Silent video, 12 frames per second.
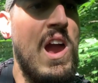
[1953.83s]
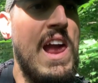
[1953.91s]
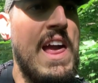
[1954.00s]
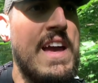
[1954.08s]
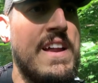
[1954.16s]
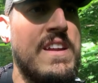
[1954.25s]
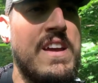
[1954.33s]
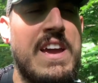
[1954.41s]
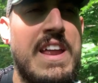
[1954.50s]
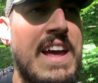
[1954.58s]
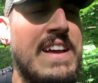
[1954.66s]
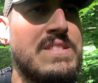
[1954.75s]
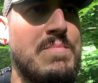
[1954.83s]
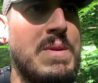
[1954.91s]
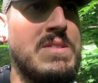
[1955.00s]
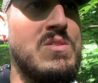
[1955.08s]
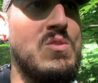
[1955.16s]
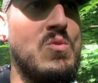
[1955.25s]
And it hasn't
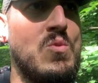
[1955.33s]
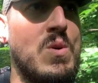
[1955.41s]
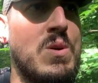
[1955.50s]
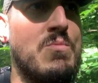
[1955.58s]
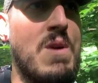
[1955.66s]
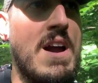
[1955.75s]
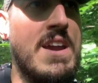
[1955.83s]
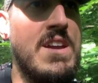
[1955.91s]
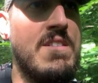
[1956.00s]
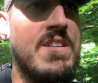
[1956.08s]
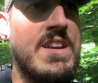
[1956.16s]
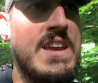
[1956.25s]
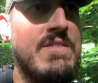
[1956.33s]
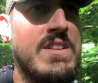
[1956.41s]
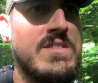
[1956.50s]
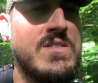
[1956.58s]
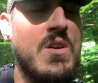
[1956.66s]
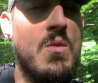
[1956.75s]
been too rocky or
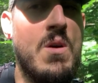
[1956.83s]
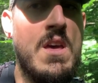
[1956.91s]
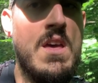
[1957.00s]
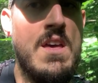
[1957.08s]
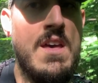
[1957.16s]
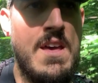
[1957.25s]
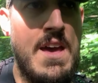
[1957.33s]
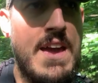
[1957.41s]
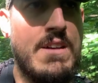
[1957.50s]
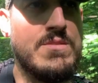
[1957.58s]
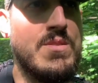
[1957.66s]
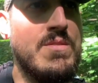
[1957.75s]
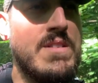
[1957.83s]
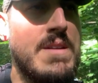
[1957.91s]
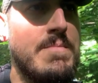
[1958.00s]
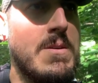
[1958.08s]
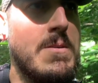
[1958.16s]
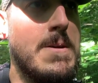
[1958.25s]
uneven, so ankle's holding
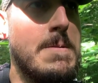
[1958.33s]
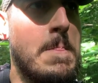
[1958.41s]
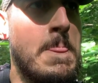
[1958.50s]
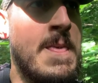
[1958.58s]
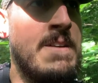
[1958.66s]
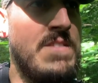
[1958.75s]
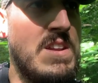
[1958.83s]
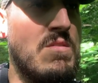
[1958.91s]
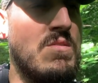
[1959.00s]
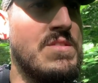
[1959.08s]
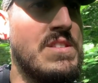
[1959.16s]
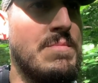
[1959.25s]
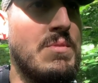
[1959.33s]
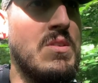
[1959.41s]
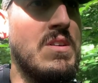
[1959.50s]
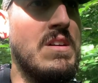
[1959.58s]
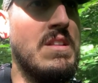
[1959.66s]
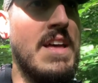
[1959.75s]
up good, feet are holding up
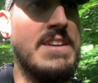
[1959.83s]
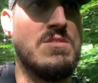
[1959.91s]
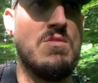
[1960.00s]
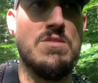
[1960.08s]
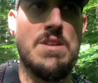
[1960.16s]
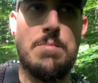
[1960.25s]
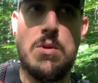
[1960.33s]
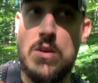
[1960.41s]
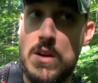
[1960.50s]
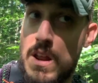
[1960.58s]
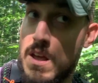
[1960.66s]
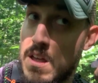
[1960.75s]
good, legs are holding up good.